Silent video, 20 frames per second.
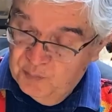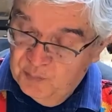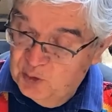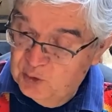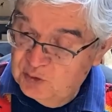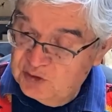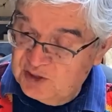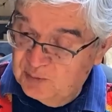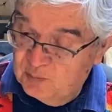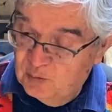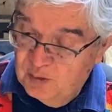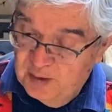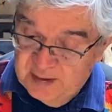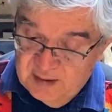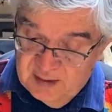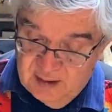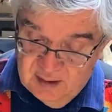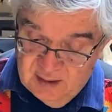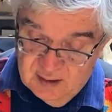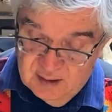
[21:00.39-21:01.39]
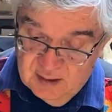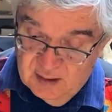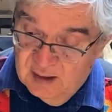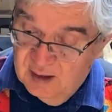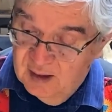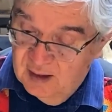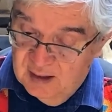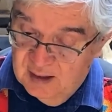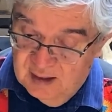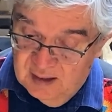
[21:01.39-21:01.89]
do some red
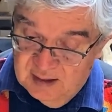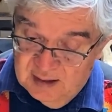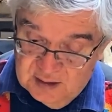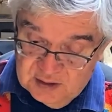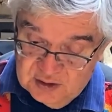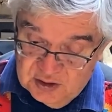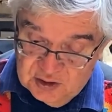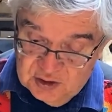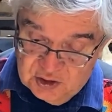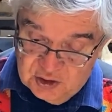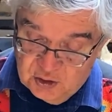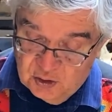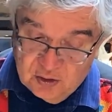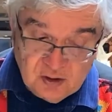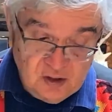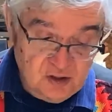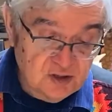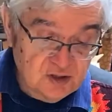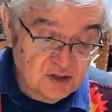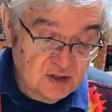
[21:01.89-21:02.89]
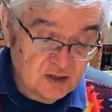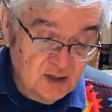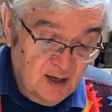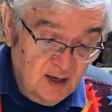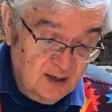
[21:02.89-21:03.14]
circles